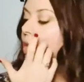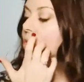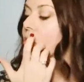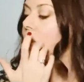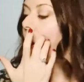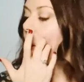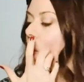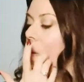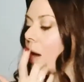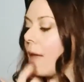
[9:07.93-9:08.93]

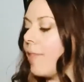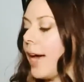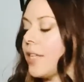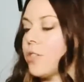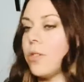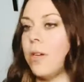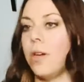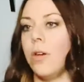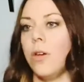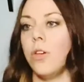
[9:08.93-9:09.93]
So that's
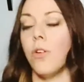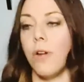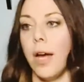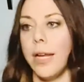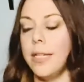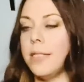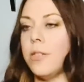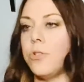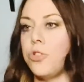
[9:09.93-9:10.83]
Uranus,